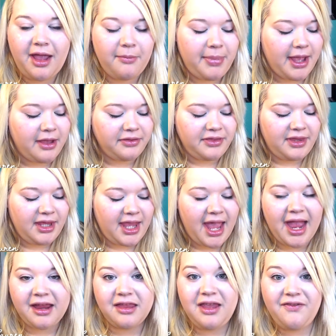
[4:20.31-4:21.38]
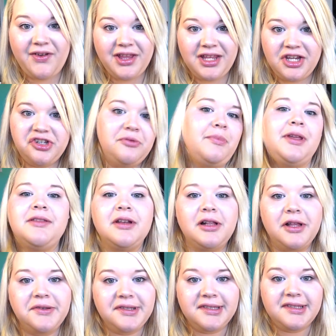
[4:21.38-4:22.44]
about the acne foundation being the
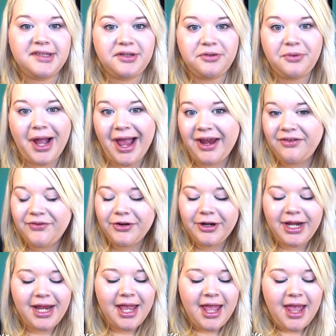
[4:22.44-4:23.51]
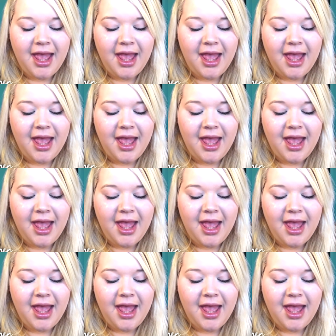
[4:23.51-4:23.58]
closest to Ivory.